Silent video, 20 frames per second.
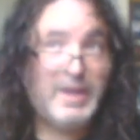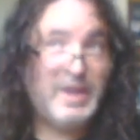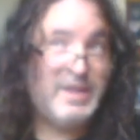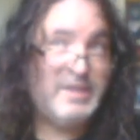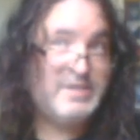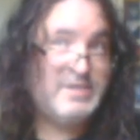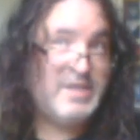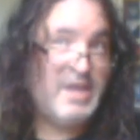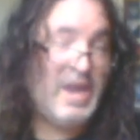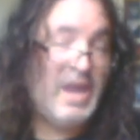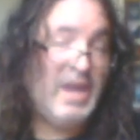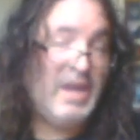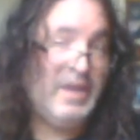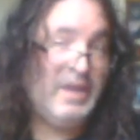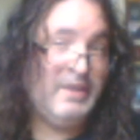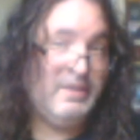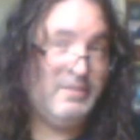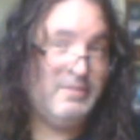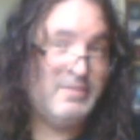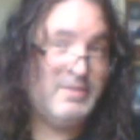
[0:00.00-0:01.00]
So it's quite
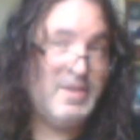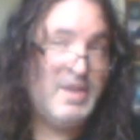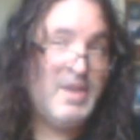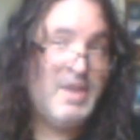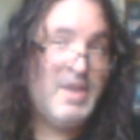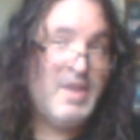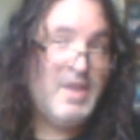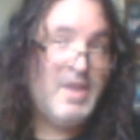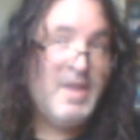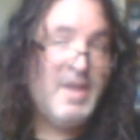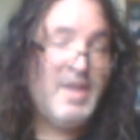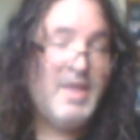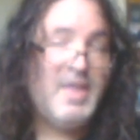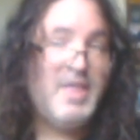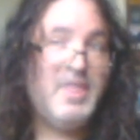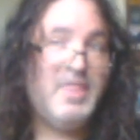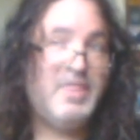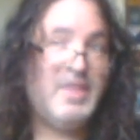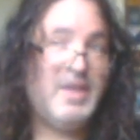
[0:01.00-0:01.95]
a change